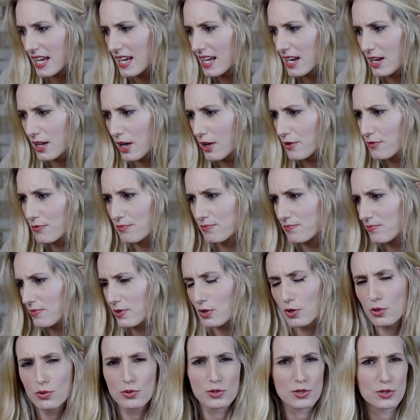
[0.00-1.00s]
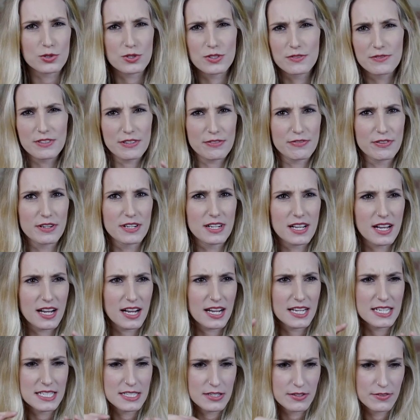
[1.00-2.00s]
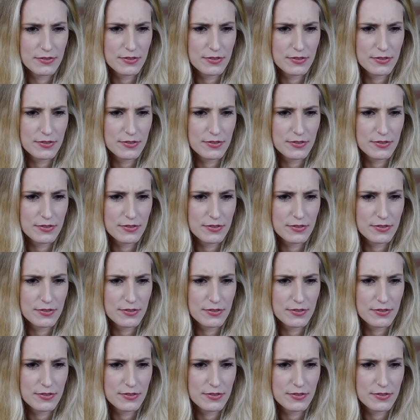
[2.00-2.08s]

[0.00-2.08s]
don't know, all sorts of different kind